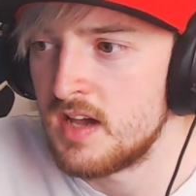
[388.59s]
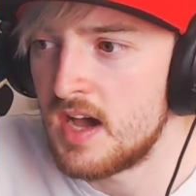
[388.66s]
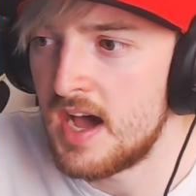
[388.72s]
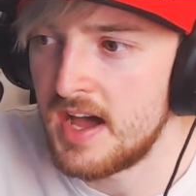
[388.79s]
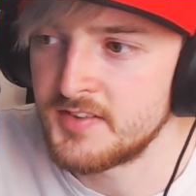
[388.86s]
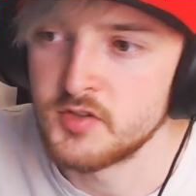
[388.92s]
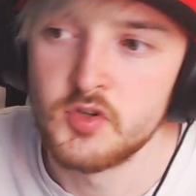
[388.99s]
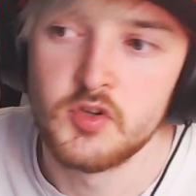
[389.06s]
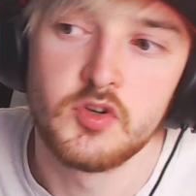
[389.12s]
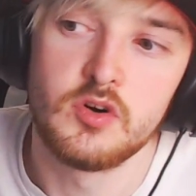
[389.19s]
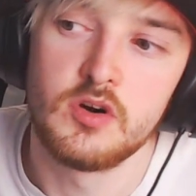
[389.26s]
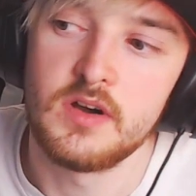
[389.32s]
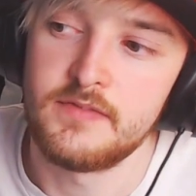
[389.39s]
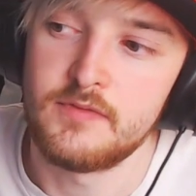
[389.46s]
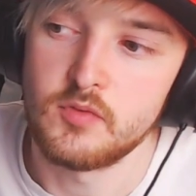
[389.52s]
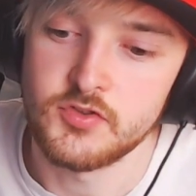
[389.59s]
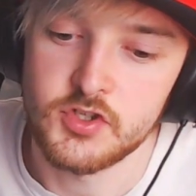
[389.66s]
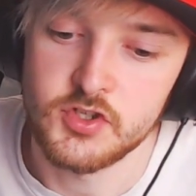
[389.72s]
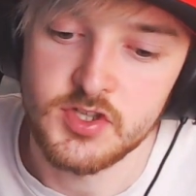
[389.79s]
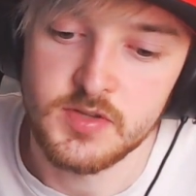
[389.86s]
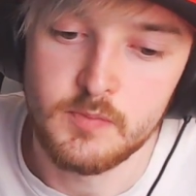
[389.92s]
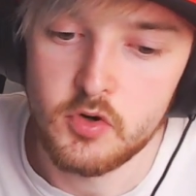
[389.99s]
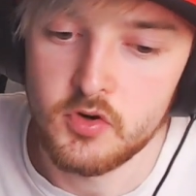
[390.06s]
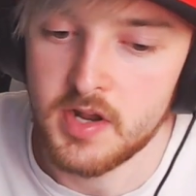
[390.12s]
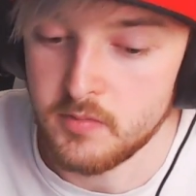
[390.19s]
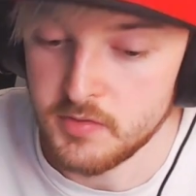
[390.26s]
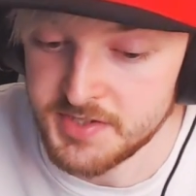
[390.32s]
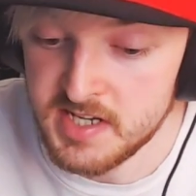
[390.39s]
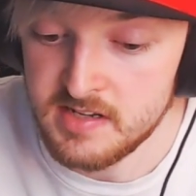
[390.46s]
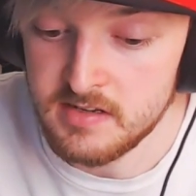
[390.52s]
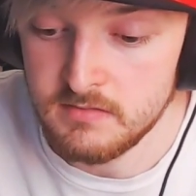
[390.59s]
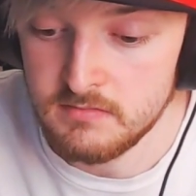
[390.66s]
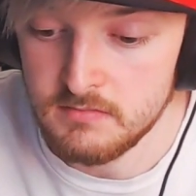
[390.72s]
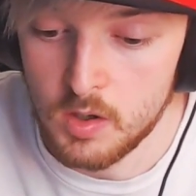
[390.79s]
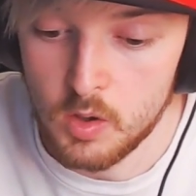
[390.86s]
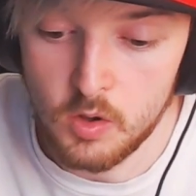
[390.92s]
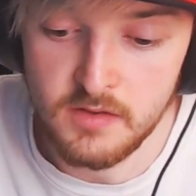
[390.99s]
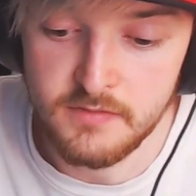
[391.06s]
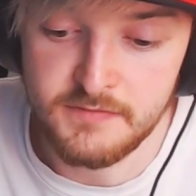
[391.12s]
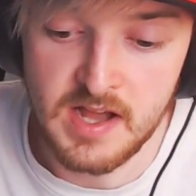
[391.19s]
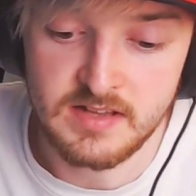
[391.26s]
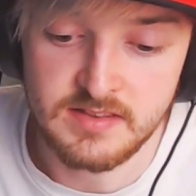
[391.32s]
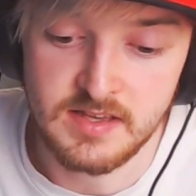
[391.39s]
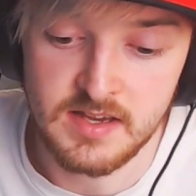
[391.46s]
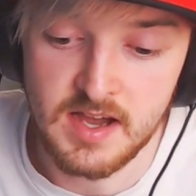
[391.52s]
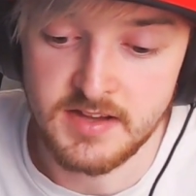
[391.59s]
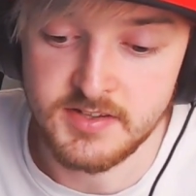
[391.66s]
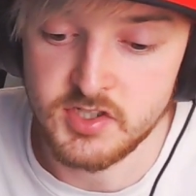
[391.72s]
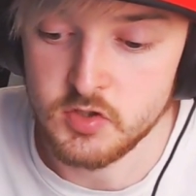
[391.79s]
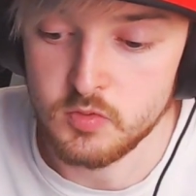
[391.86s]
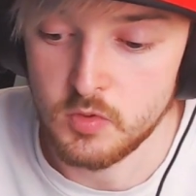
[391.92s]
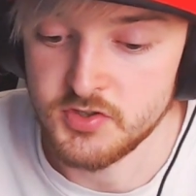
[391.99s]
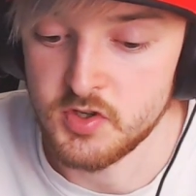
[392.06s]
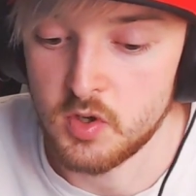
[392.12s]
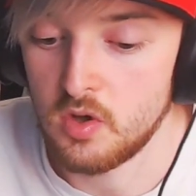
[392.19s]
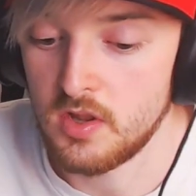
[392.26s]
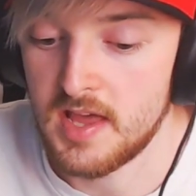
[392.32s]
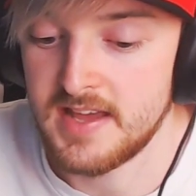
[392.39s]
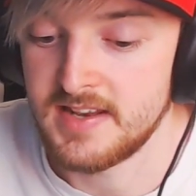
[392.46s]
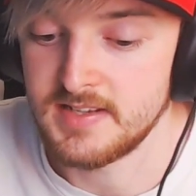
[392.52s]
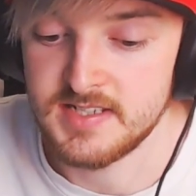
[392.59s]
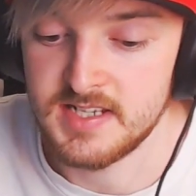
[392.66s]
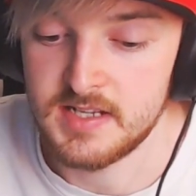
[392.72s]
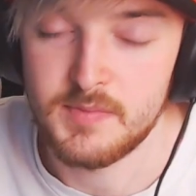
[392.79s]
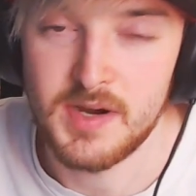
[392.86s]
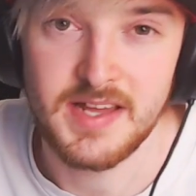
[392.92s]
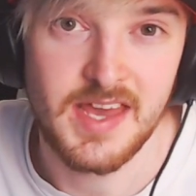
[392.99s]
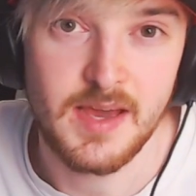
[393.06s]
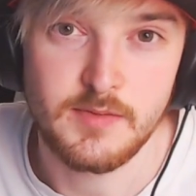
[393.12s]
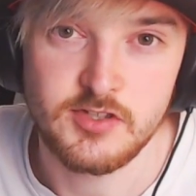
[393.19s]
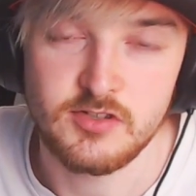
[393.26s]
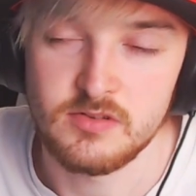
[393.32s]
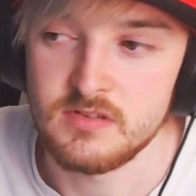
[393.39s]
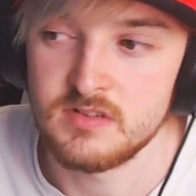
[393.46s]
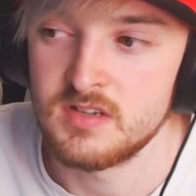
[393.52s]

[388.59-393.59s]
I don't know if it was just the mood I was in or the fact that I just wasn't all that entertained by the episode.